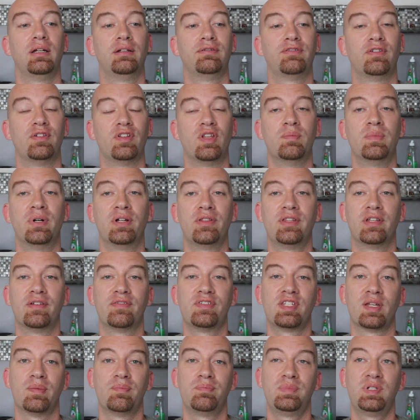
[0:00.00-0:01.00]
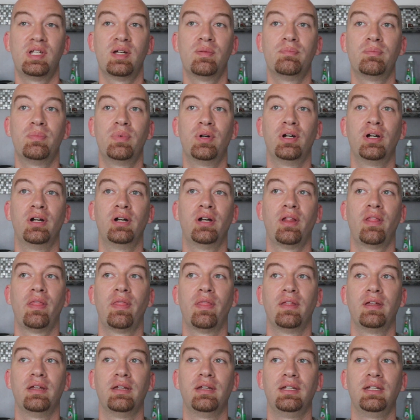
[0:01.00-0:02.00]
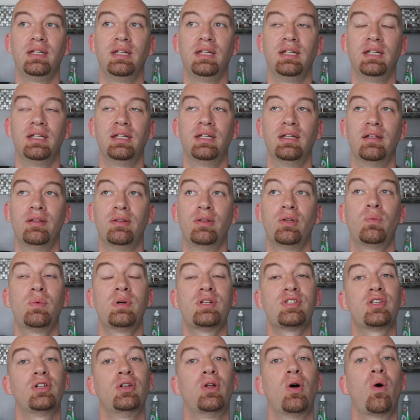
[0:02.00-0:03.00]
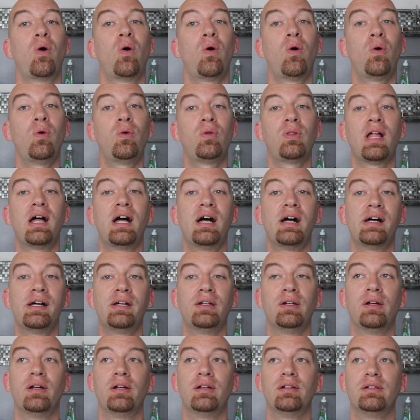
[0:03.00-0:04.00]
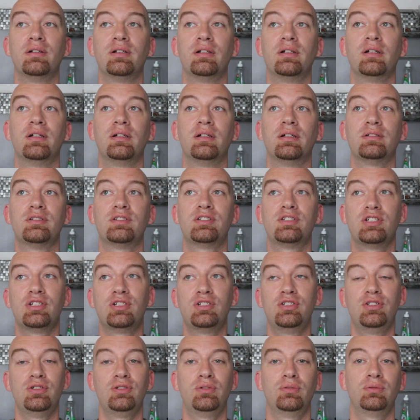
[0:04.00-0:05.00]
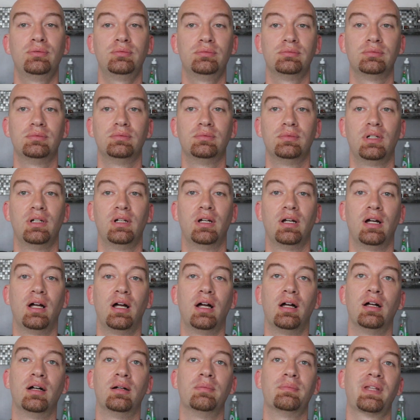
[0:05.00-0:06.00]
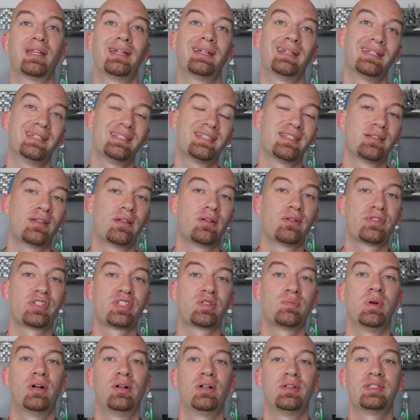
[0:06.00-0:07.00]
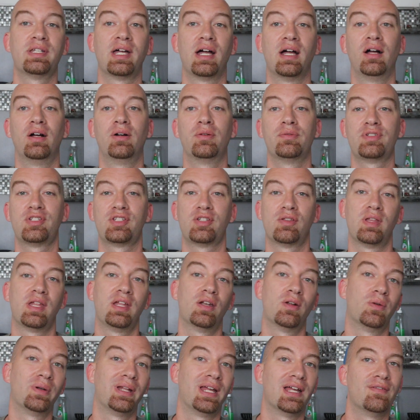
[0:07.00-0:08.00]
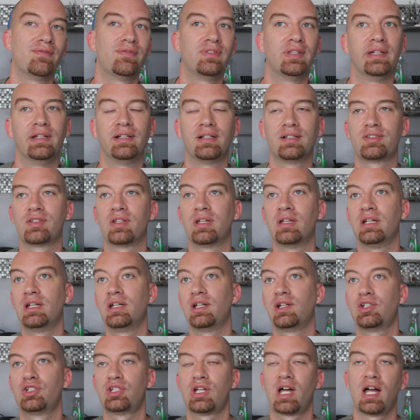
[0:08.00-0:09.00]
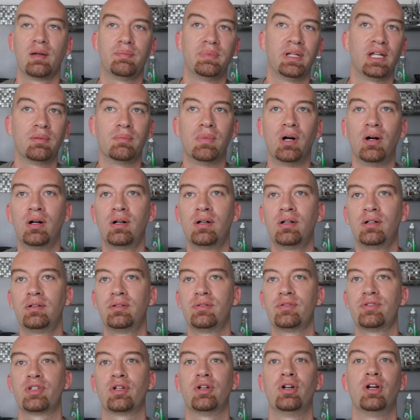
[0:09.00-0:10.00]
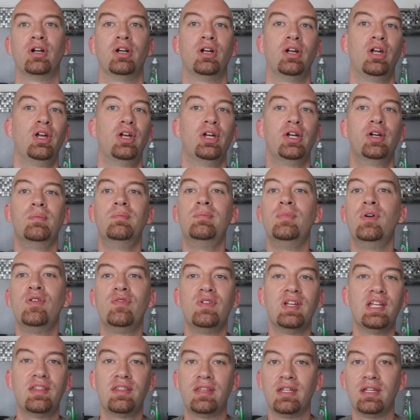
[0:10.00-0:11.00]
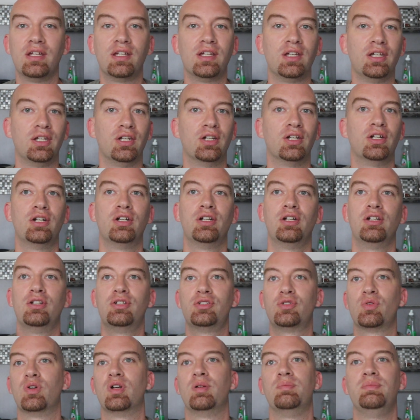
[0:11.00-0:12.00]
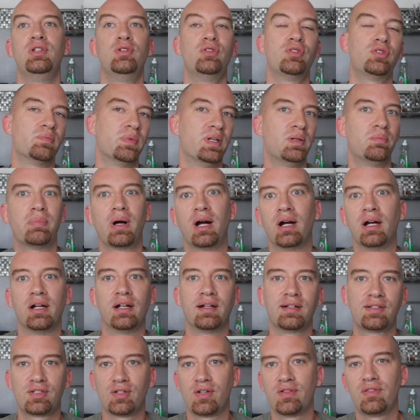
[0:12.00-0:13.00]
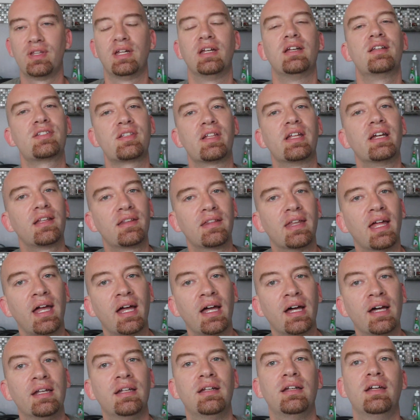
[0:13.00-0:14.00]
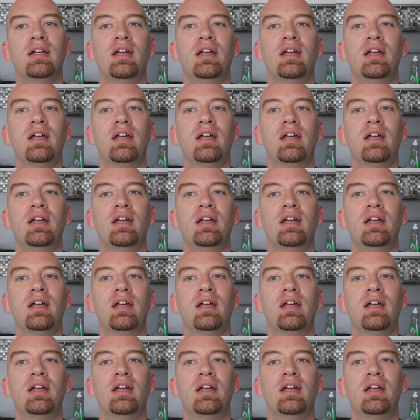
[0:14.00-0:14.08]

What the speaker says: for the month of September, there wasn't a whole lot to do. Like, it's a little small town, so they don't have things like shopping malls or movie theaters or amusement parks or things like that.